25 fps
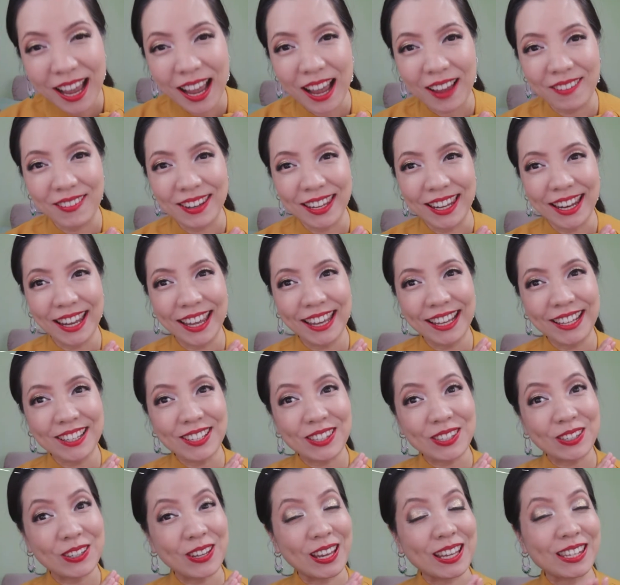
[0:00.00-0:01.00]
I'm Liling,
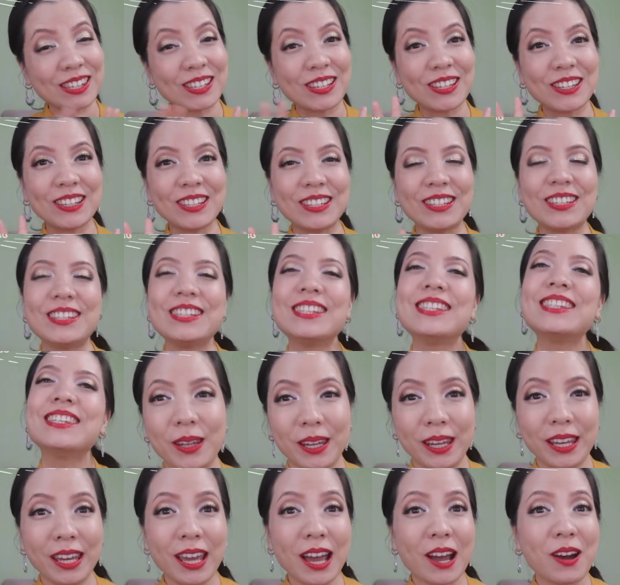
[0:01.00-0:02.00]
also known as Lulu.
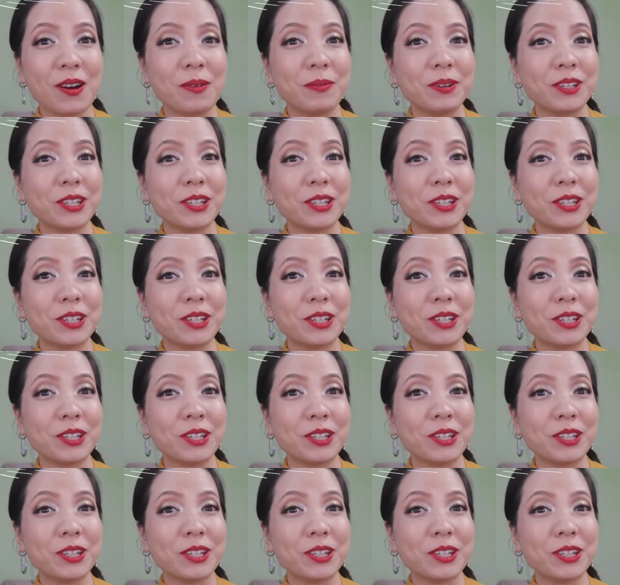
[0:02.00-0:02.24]
Today I will